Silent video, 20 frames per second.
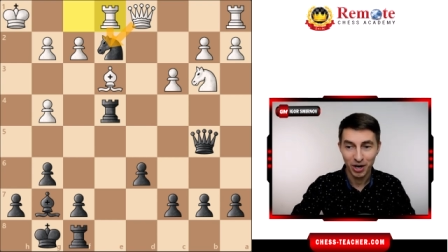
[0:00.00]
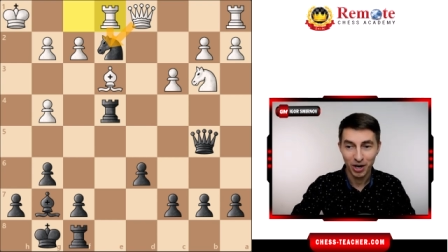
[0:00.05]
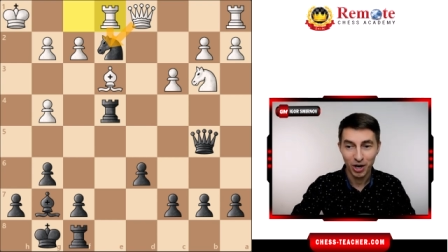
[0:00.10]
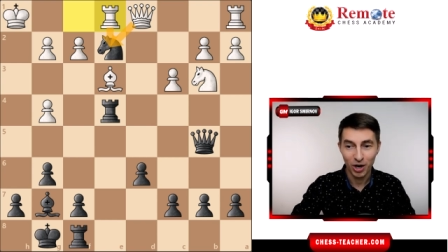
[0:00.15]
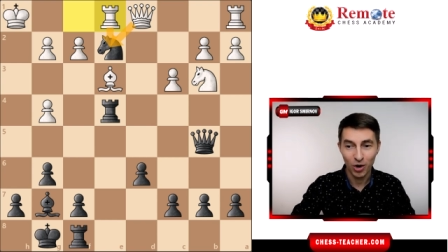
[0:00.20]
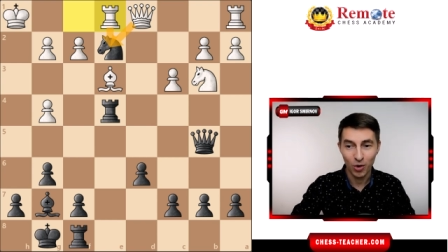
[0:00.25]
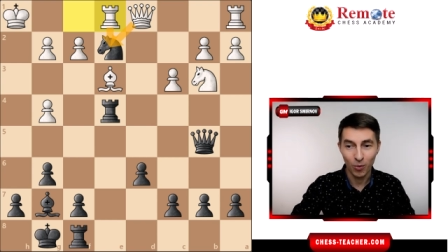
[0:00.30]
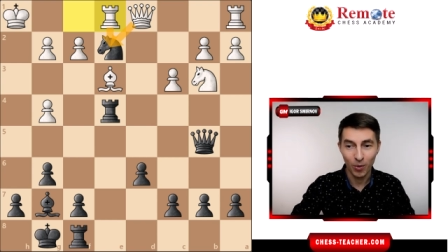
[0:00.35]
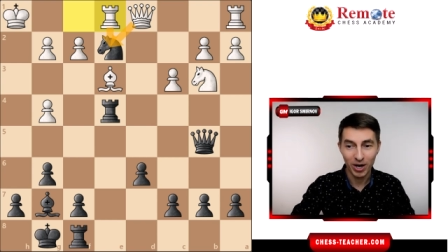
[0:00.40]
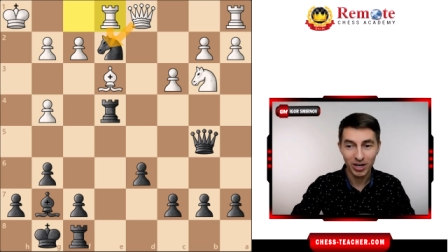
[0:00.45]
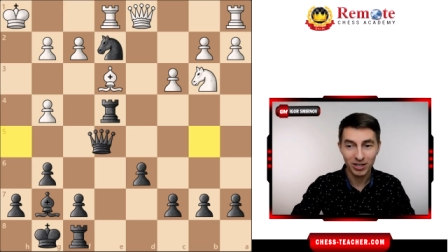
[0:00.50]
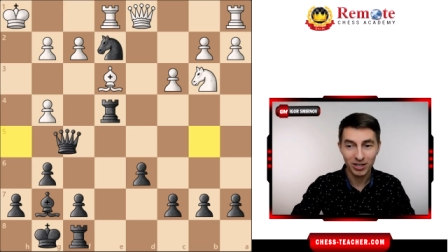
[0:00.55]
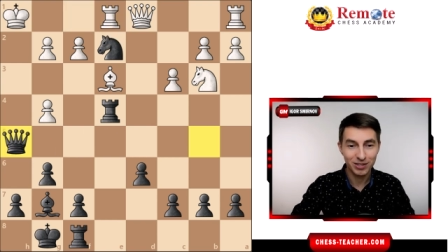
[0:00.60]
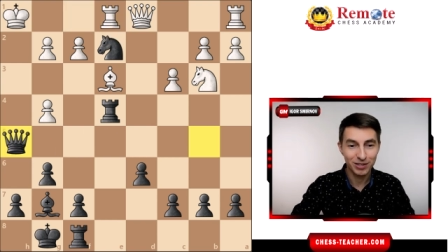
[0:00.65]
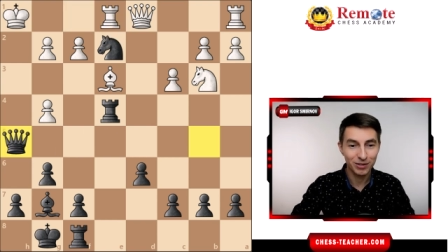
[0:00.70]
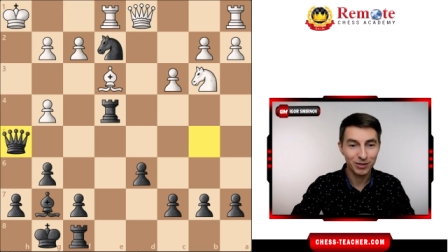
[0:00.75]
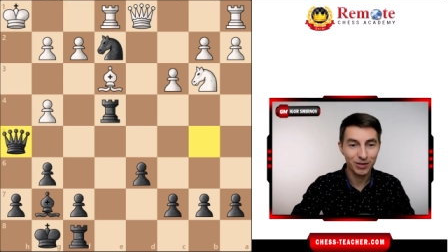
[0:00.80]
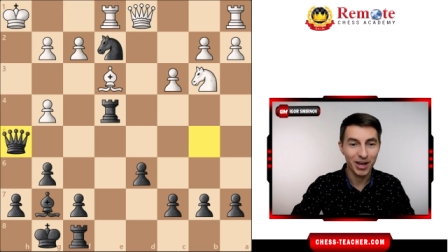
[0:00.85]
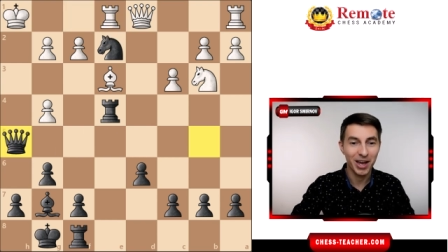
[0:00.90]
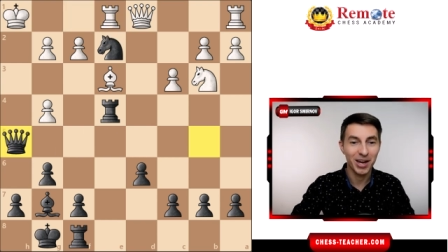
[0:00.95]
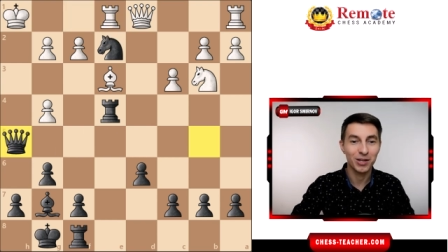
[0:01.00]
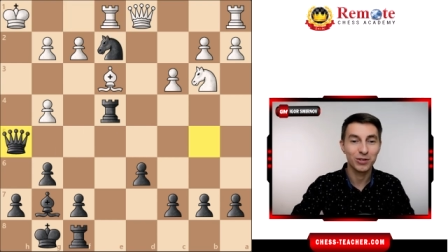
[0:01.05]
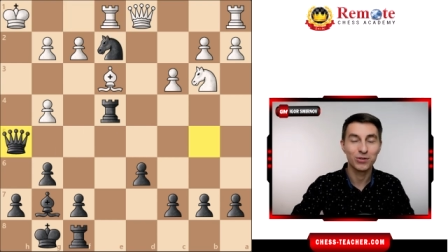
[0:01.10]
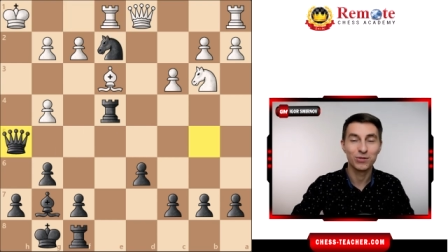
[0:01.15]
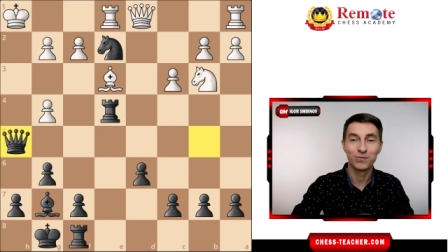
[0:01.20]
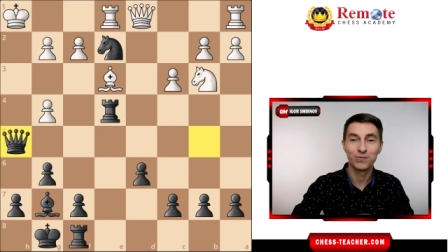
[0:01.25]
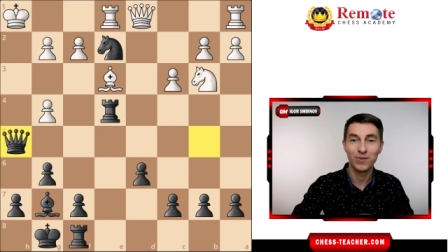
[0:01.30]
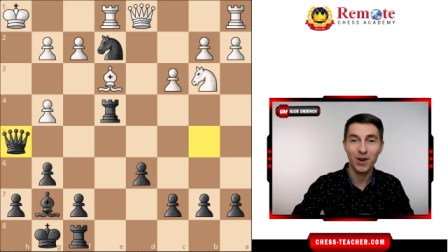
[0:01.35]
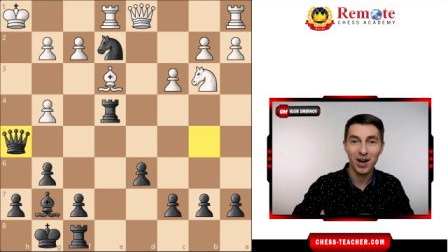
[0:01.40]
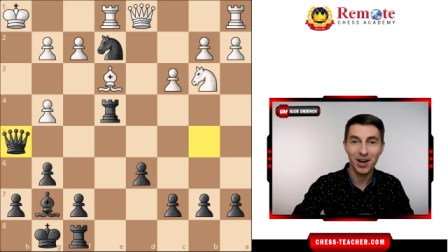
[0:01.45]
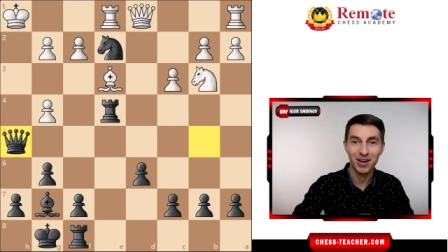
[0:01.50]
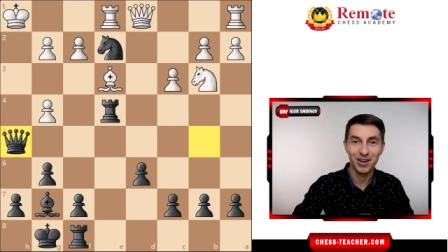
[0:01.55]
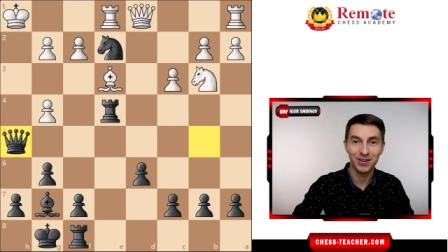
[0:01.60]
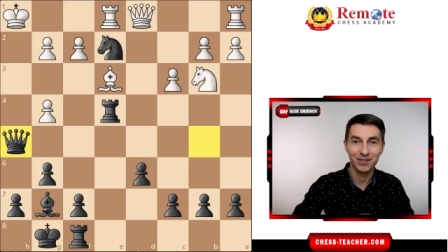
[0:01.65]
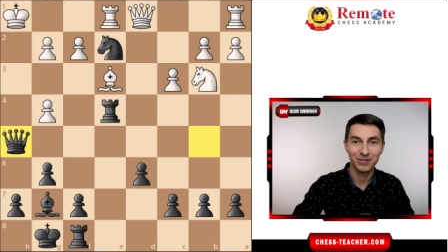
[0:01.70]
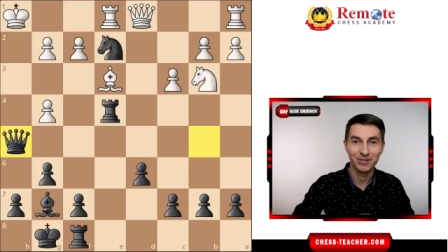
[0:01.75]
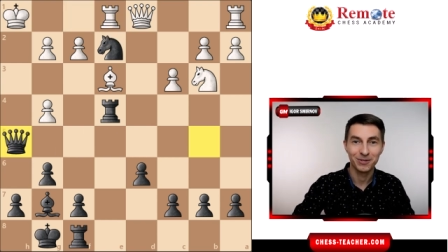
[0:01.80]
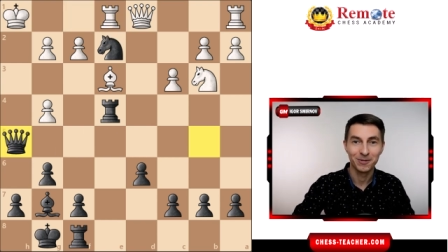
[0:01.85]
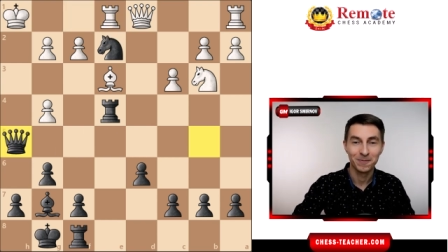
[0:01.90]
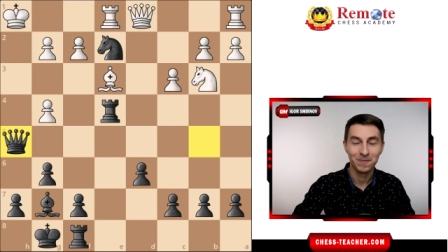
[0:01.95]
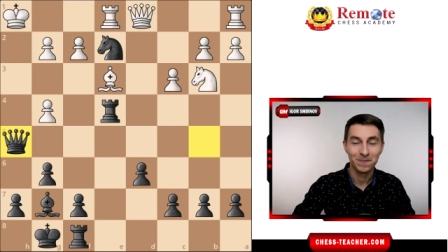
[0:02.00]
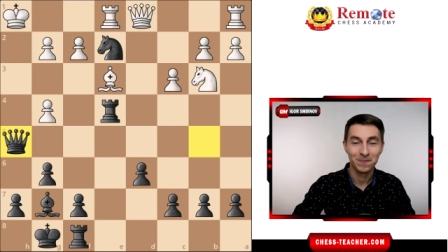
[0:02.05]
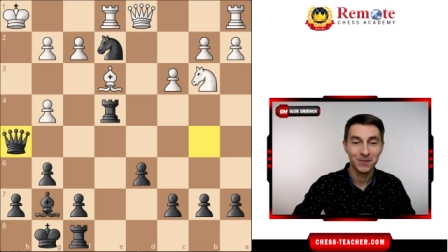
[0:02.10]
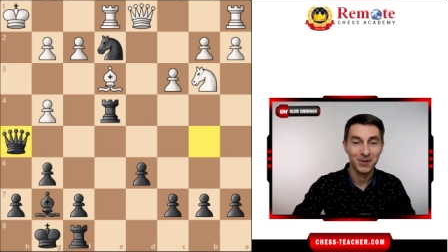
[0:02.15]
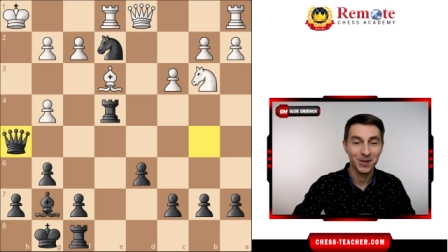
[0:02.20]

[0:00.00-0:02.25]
Queen to h5. And